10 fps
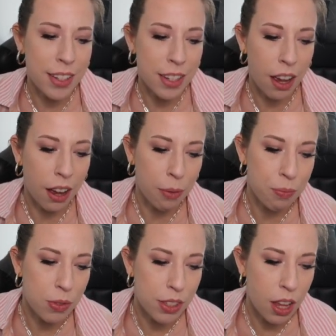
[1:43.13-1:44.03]
And
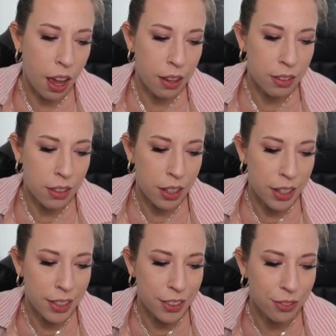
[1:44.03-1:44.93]
I
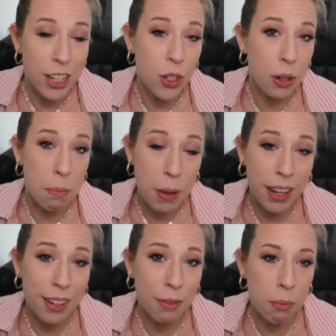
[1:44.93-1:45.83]
hate to
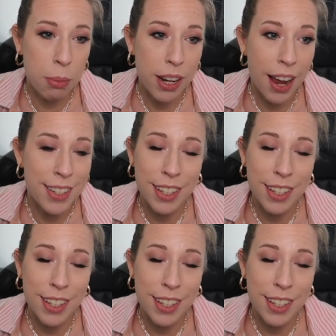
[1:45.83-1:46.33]
admit it, but